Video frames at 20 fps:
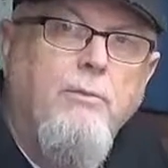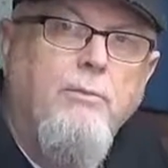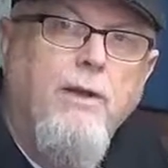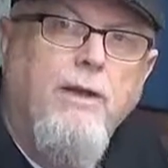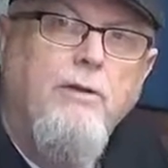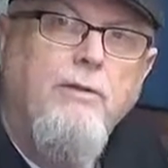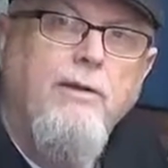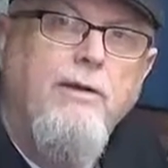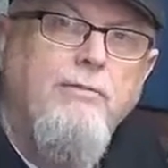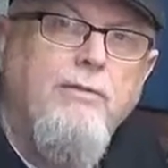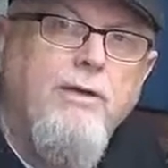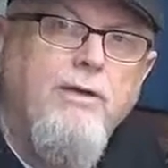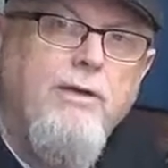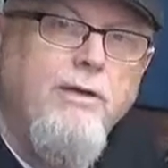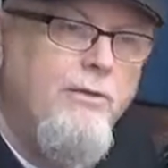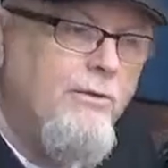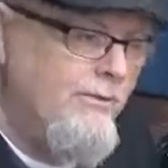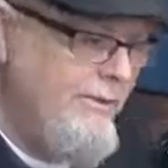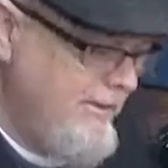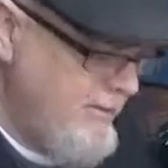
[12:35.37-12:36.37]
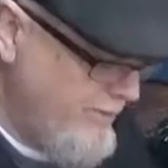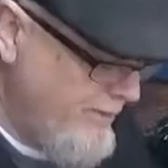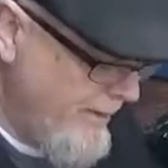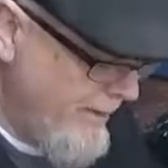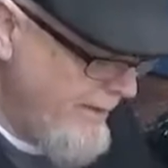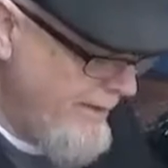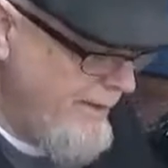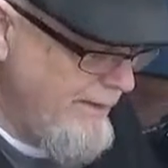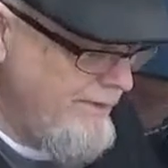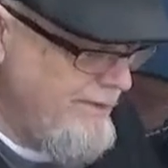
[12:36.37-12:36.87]
I don't have anything to rest my
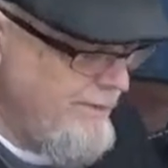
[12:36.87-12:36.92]
hand